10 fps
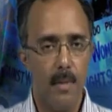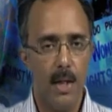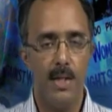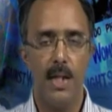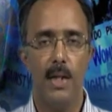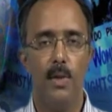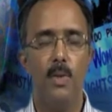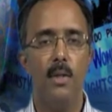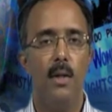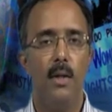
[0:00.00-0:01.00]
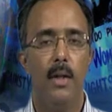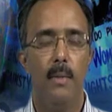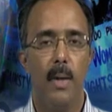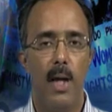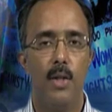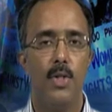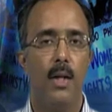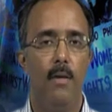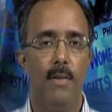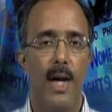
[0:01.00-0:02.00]
It argues that
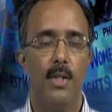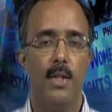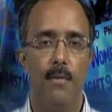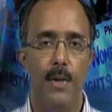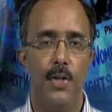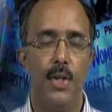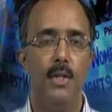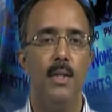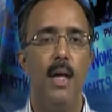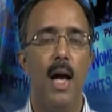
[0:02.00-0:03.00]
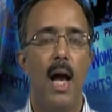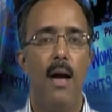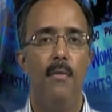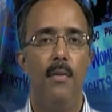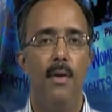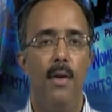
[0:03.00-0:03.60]
biological facts and features have